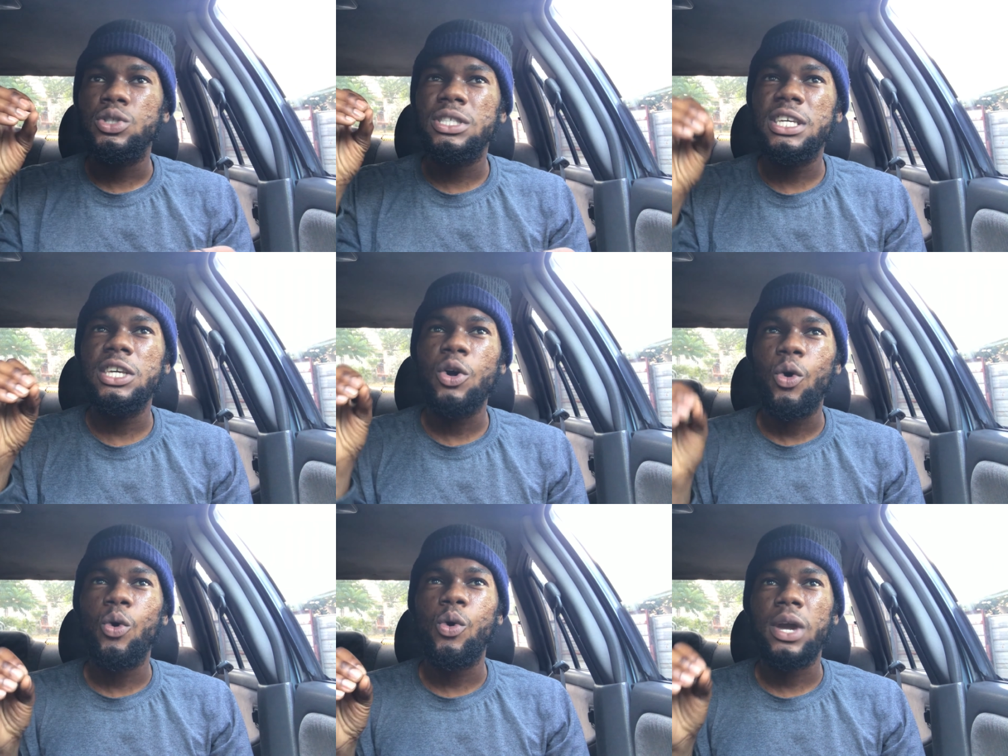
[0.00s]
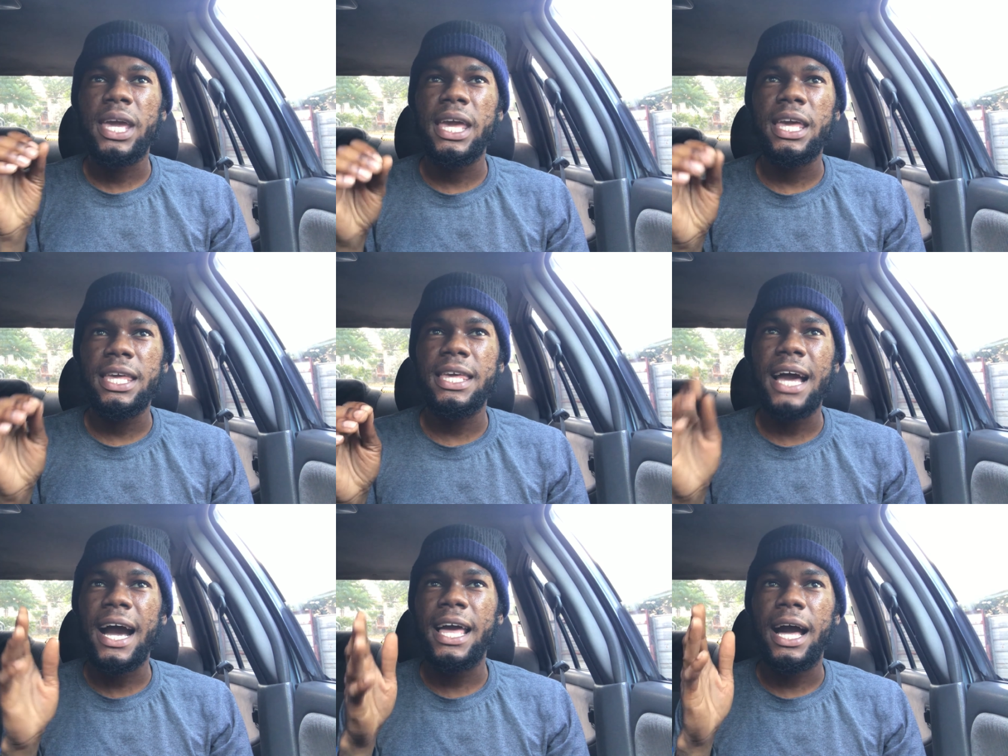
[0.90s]

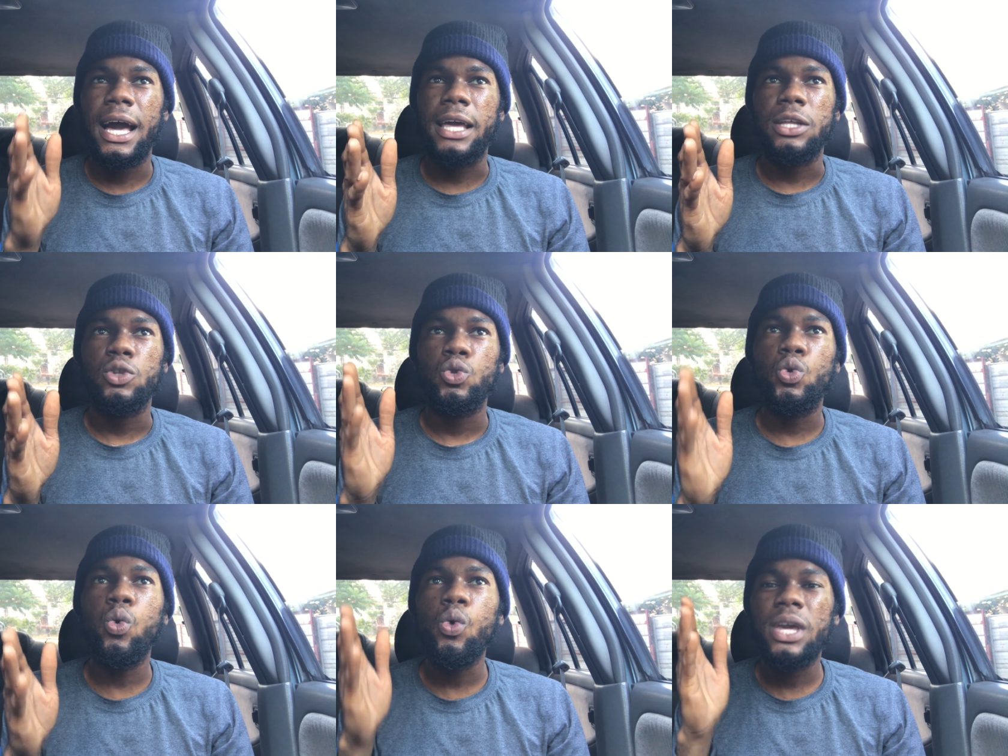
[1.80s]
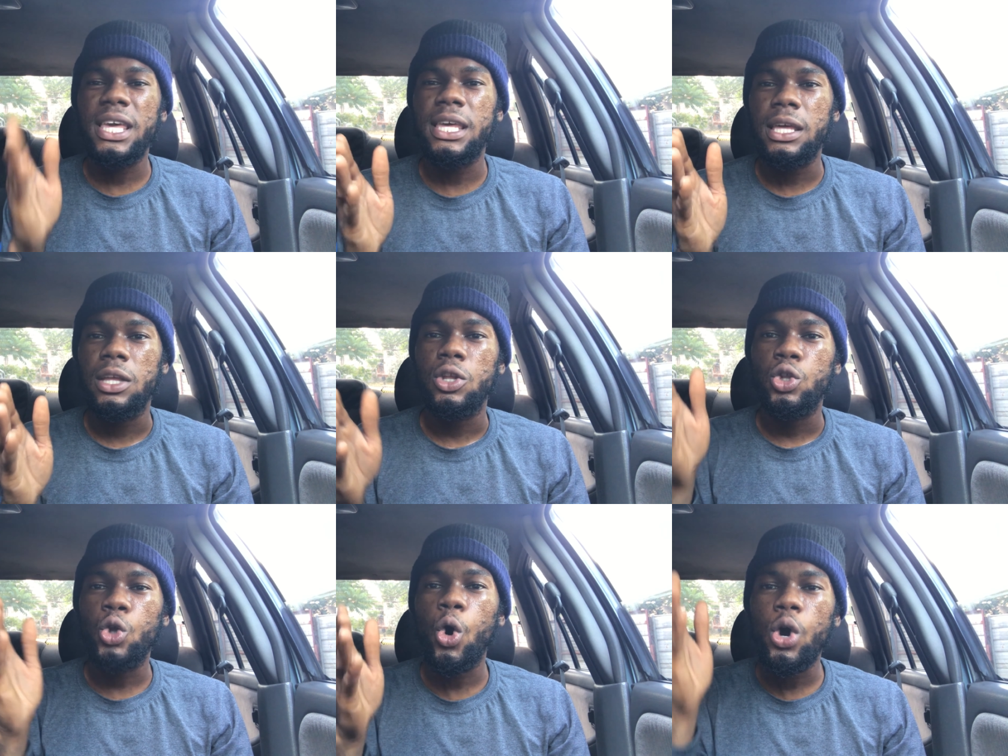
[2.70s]
T-O-K-E-I-I Toki
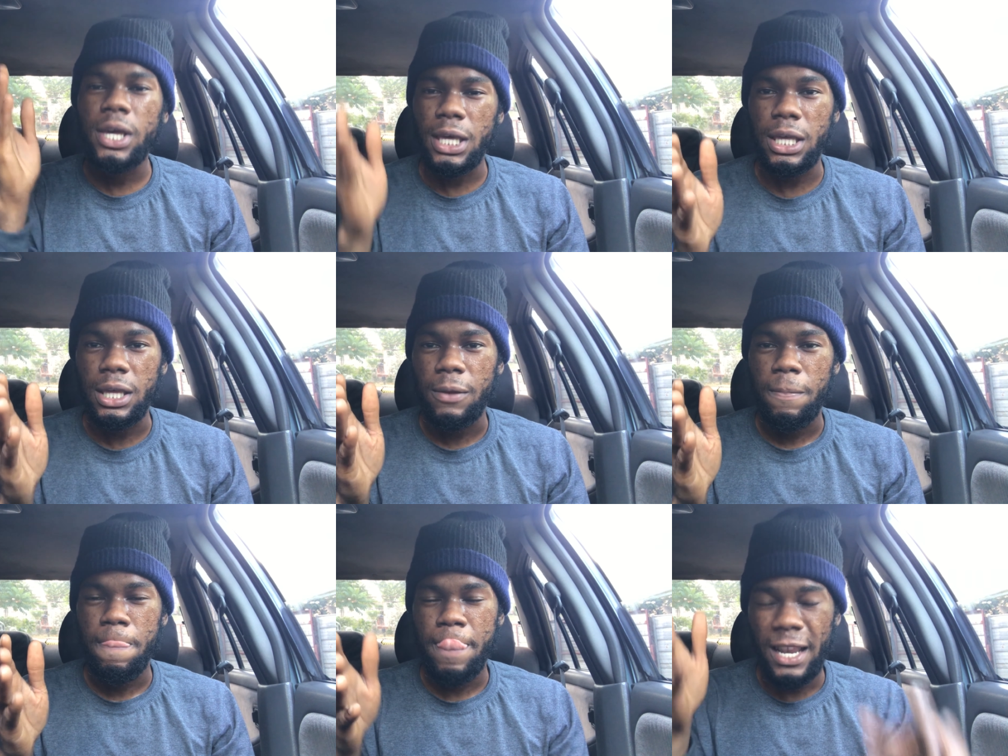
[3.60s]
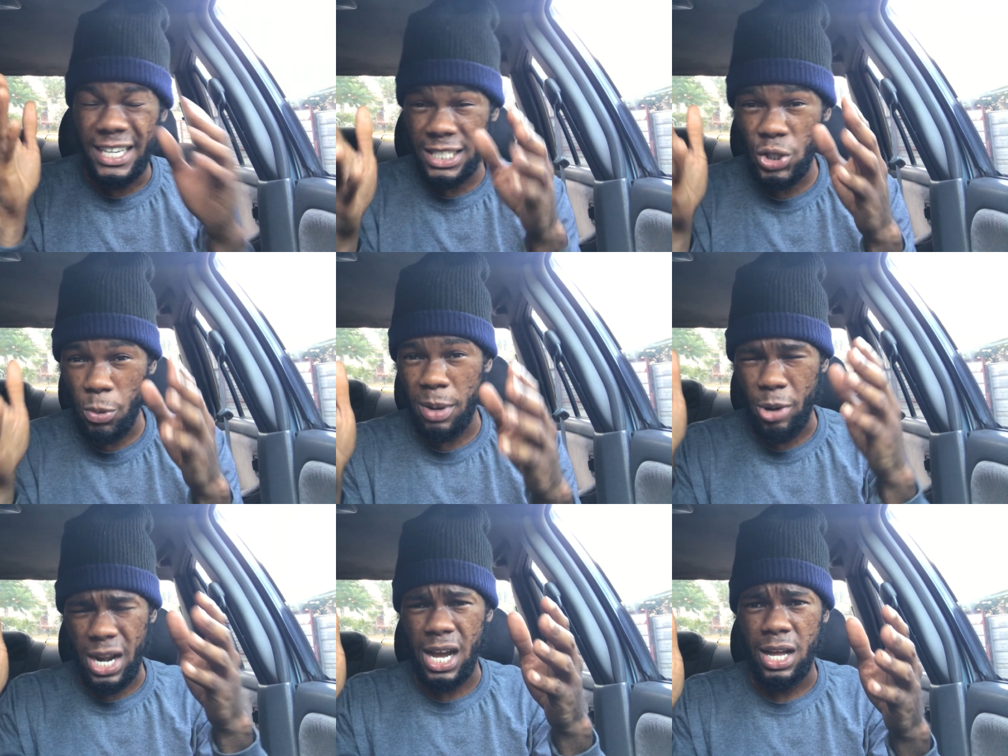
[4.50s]
Toki Listen to my
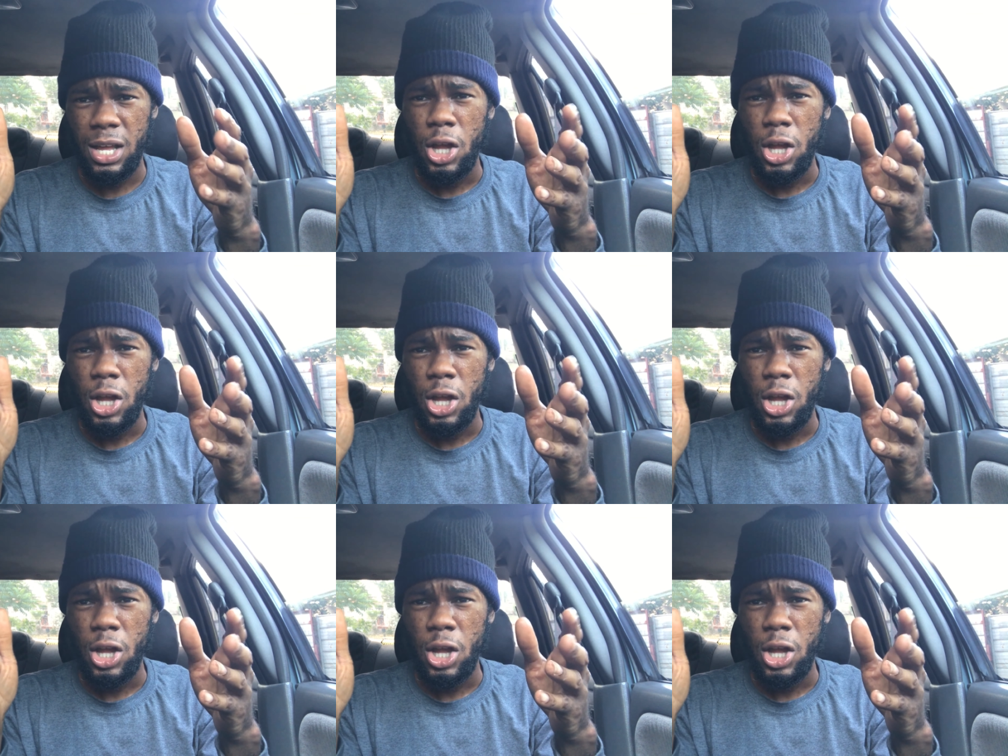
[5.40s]
brother.